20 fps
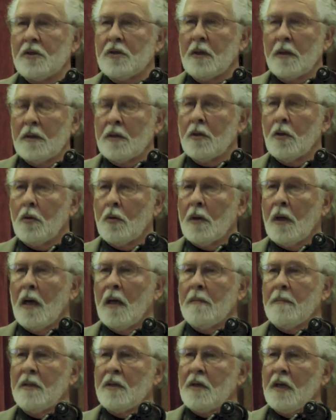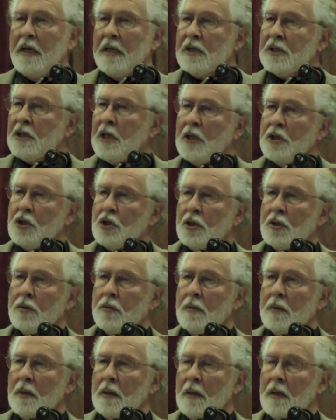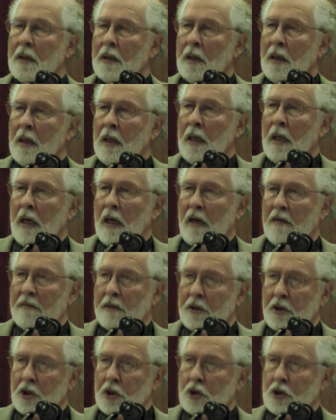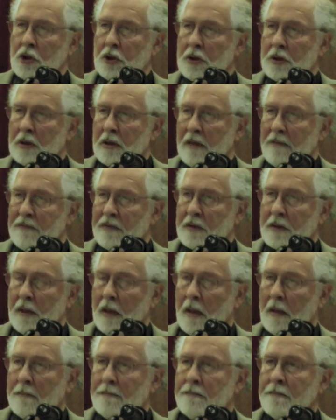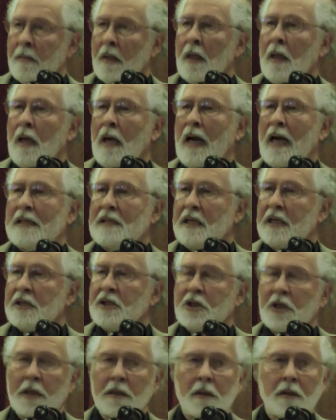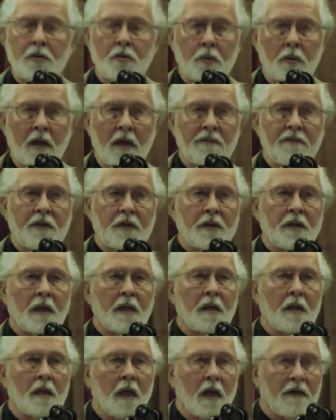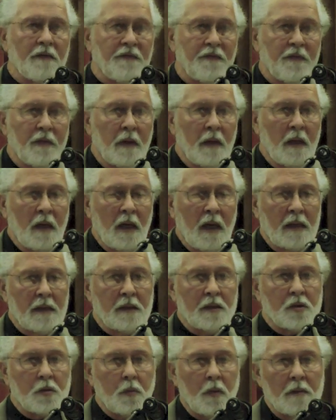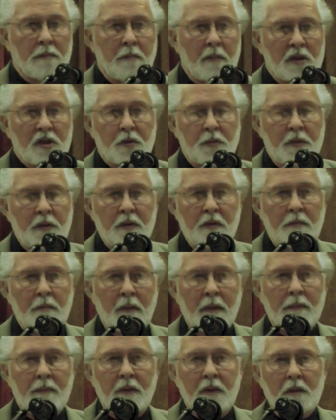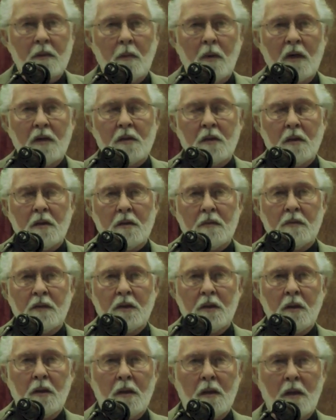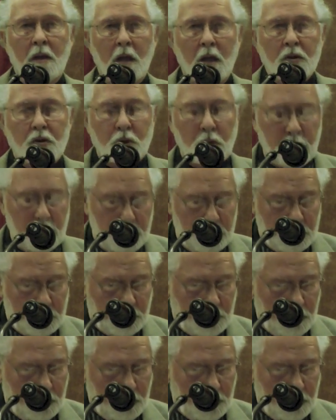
these are in the Quran, but they're extension really of the teachings of Islam as extended to everyday life. And this is what must be remembered, why culture is